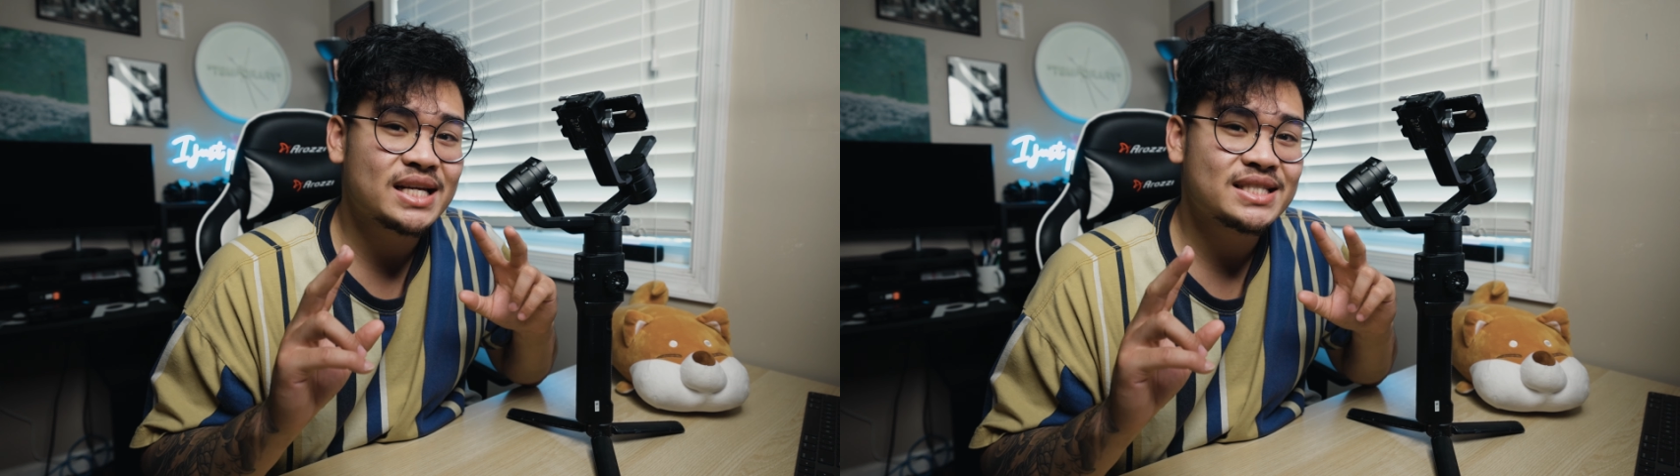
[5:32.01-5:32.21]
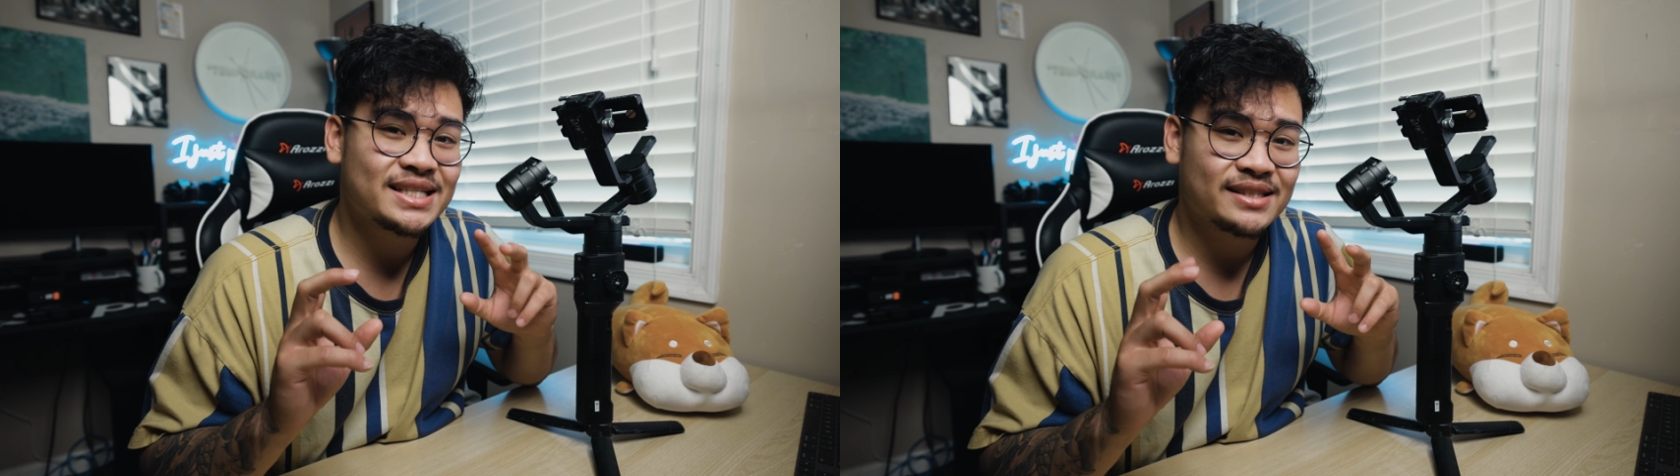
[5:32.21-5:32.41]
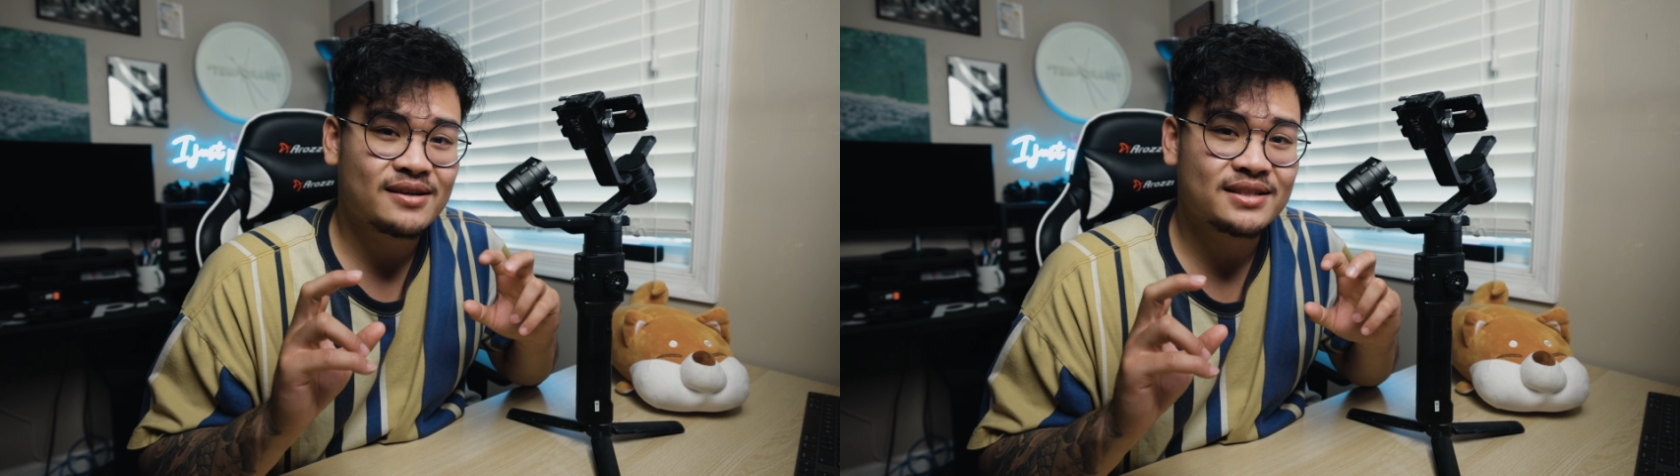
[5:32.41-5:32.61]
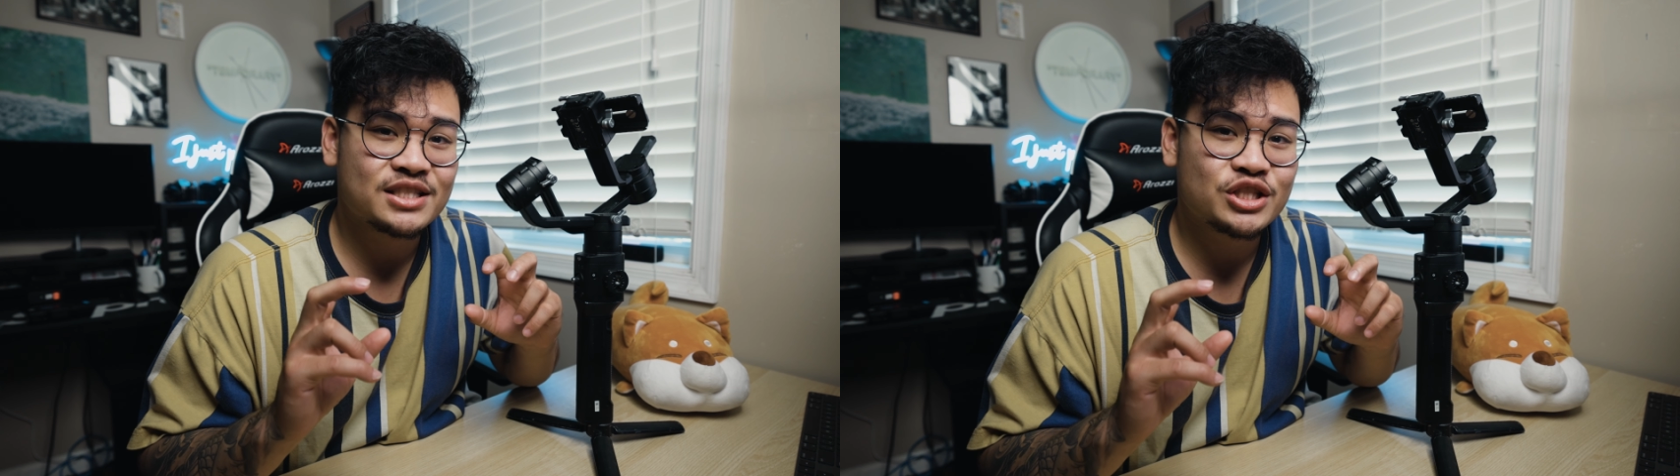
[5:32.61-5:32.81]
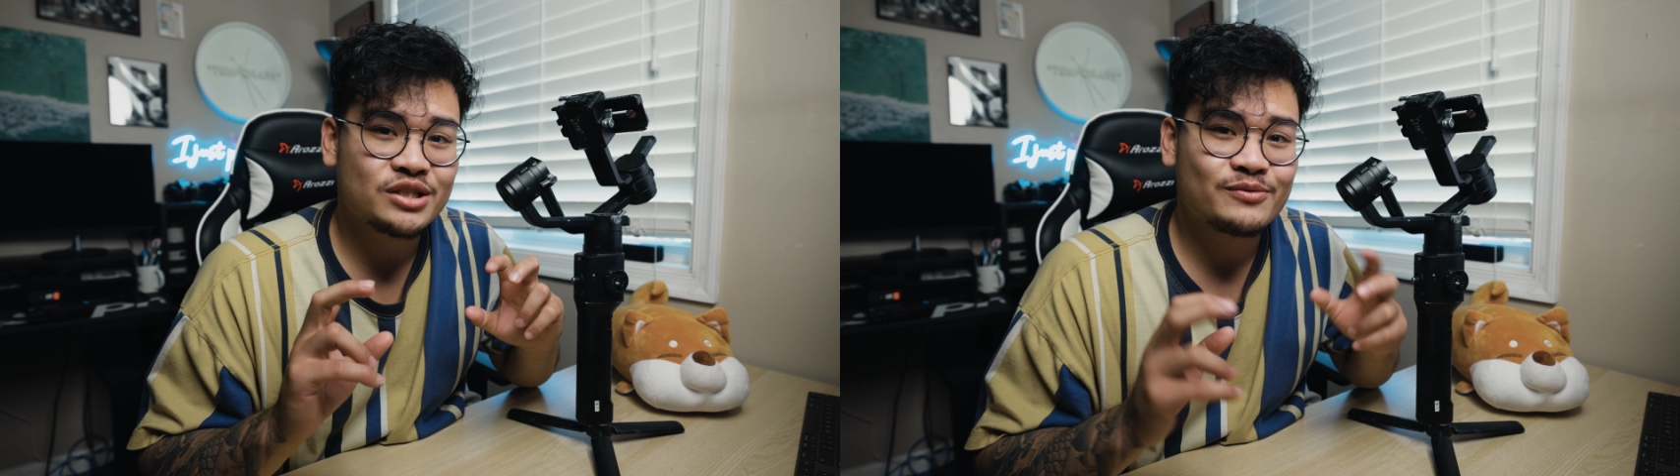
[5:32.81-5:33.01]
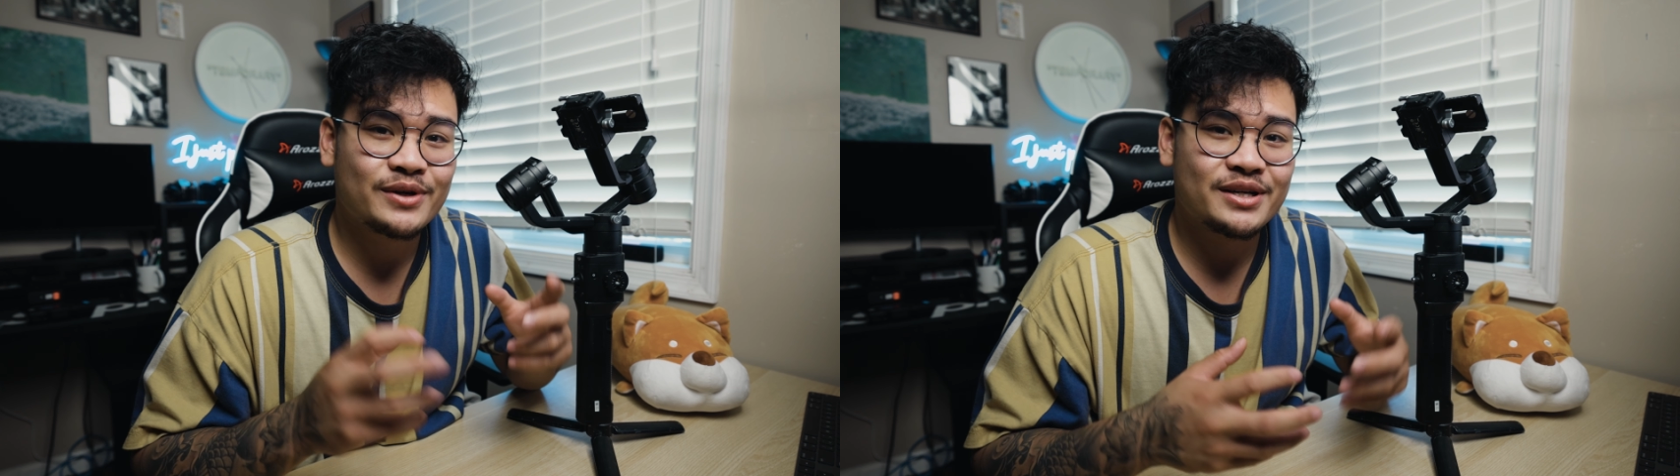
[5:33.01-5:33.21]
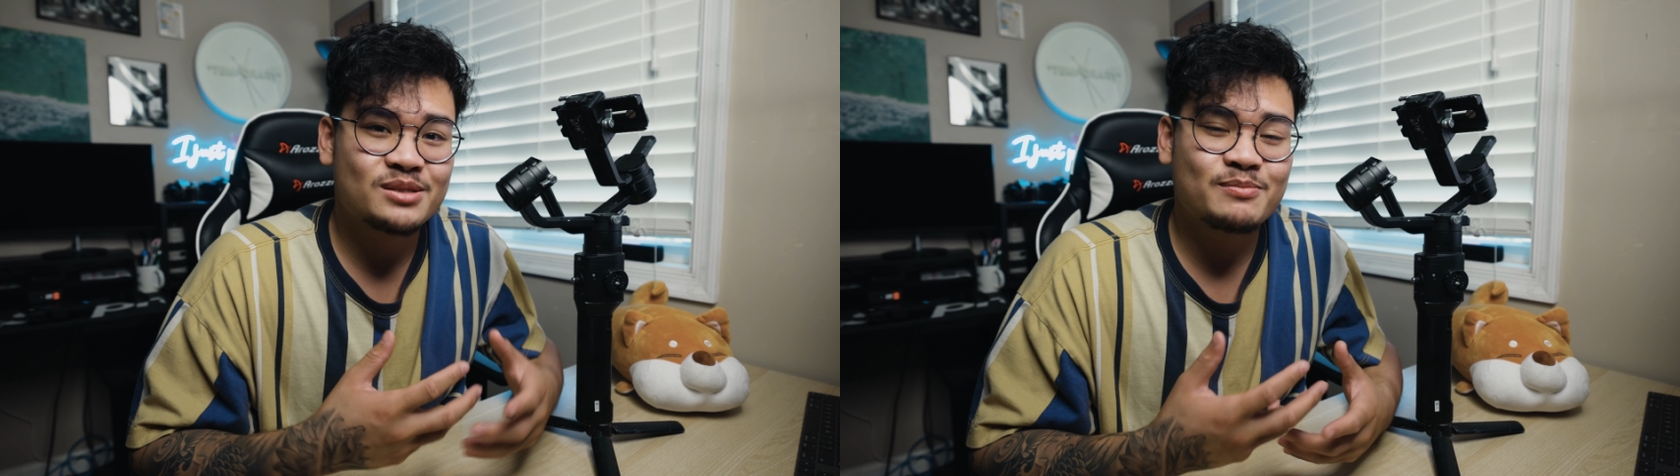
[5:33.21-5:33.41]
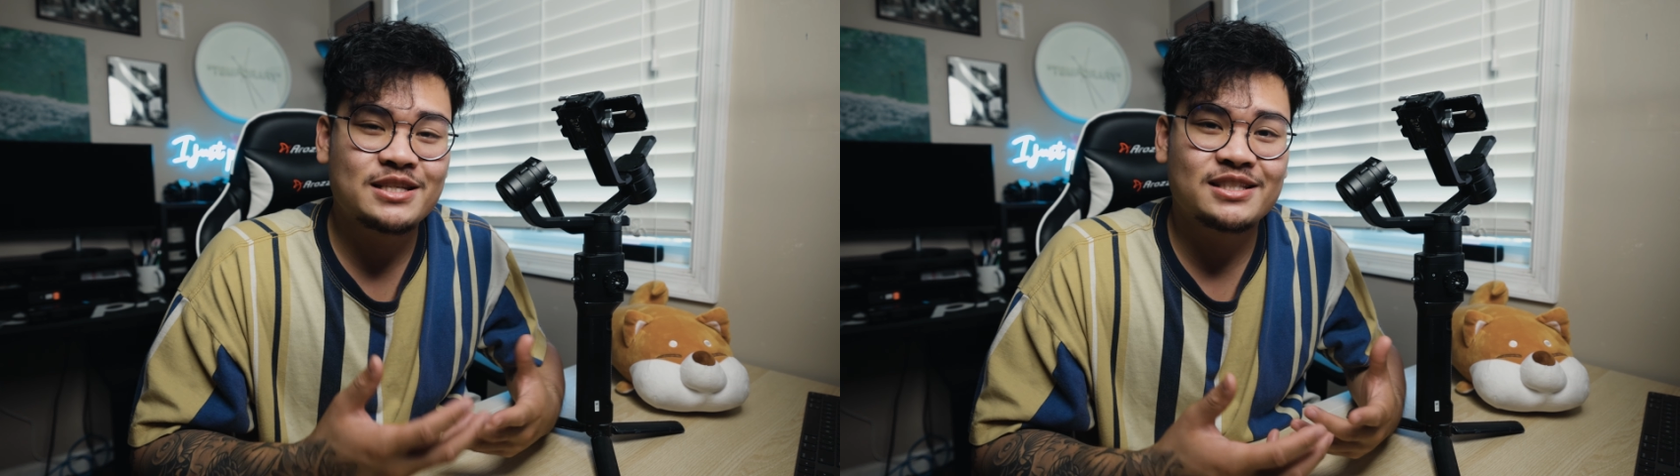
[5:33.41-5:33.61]
technology where
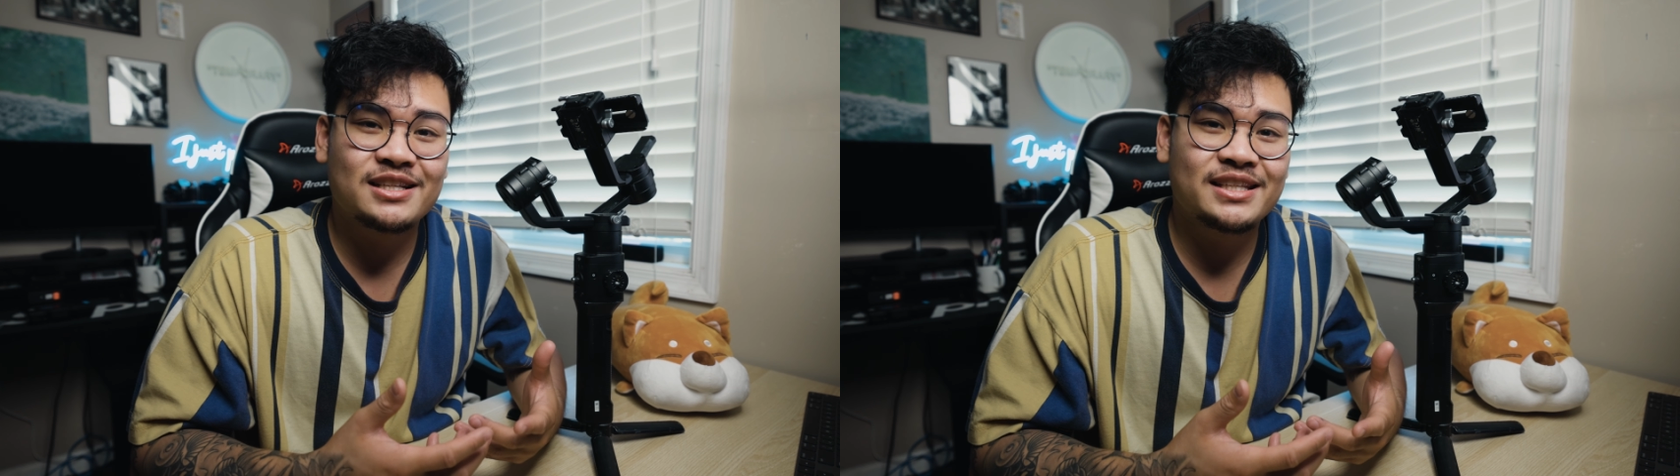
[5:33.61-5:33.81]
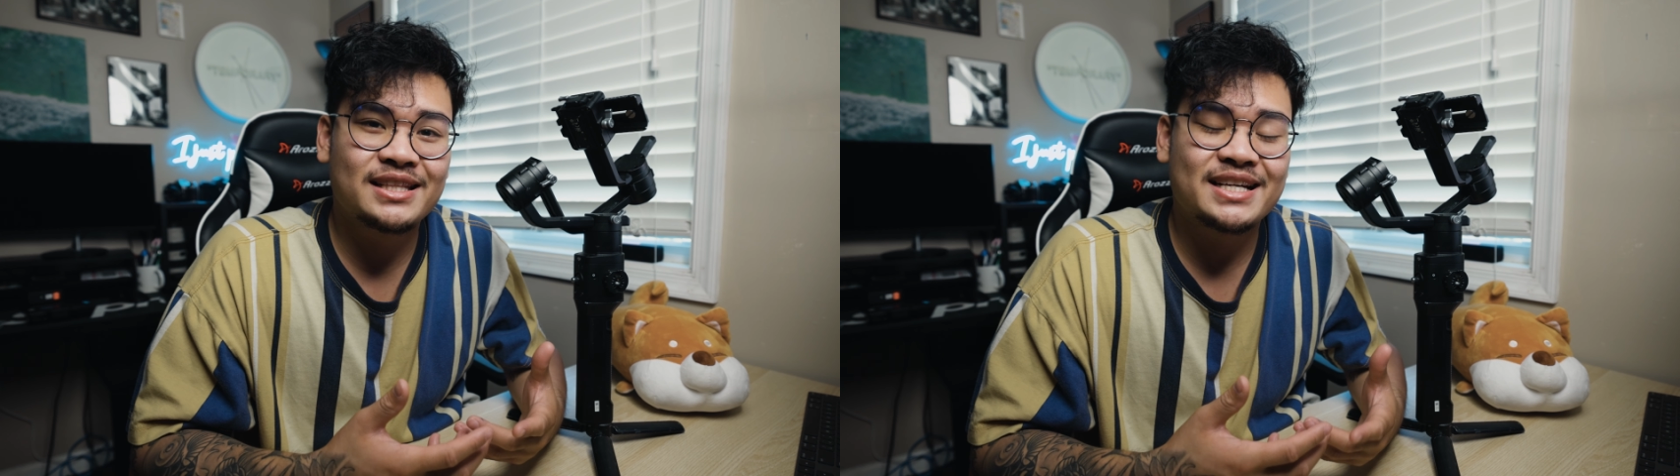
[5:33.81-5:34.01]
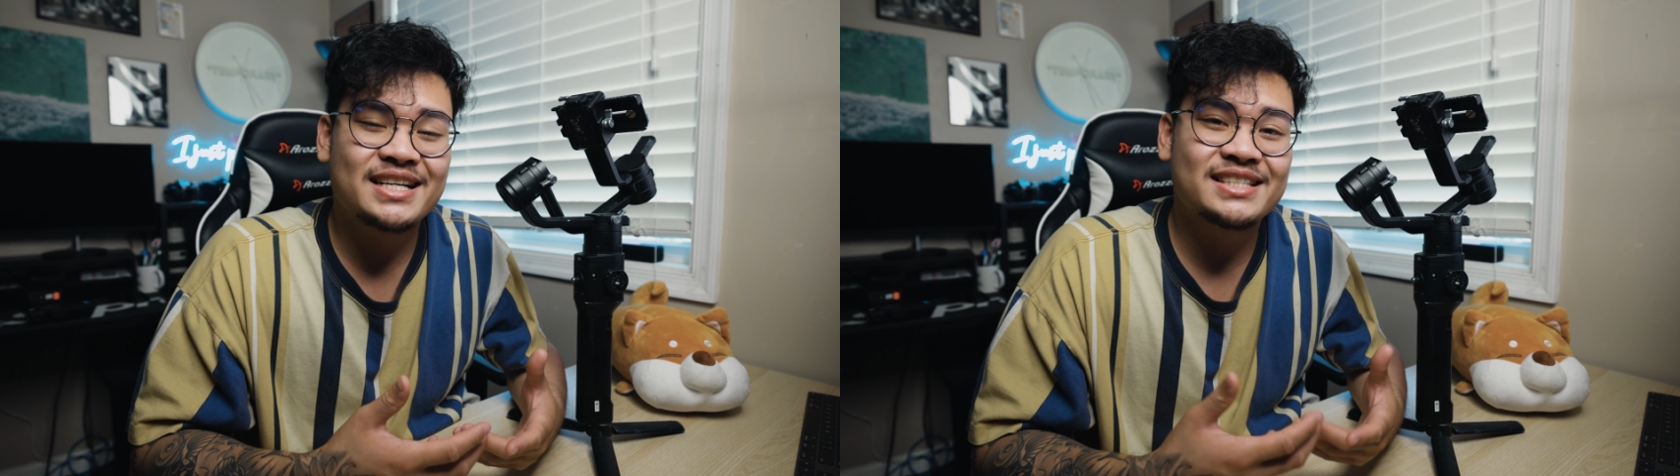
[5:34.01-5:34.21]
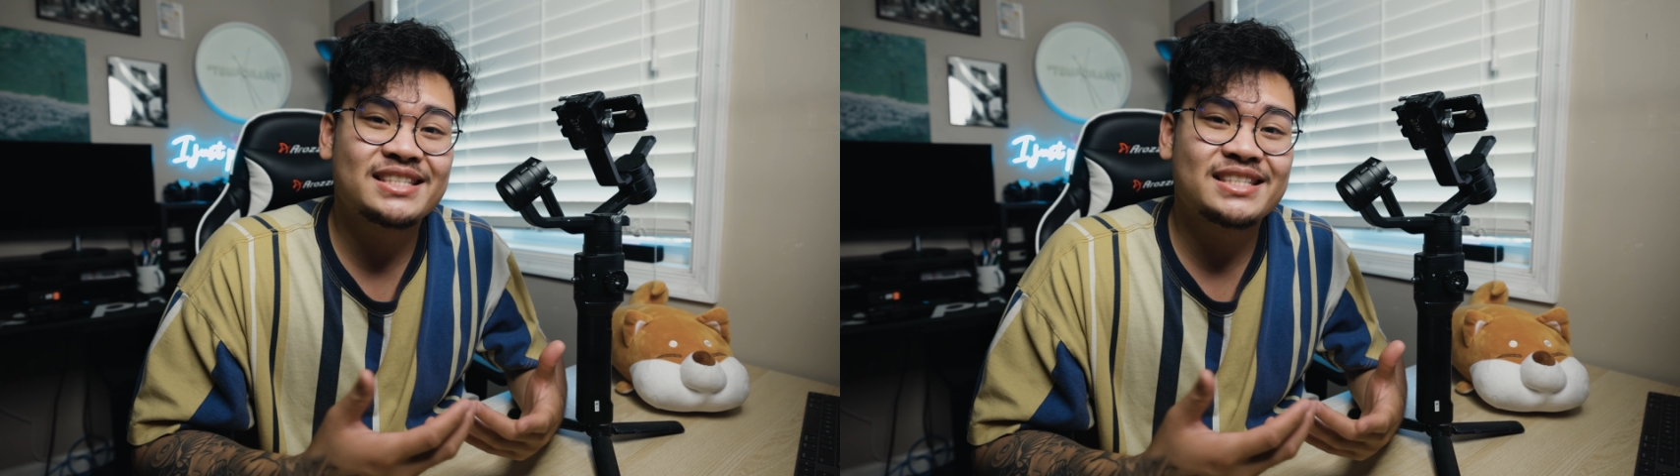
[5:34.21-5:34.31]
it's basically like a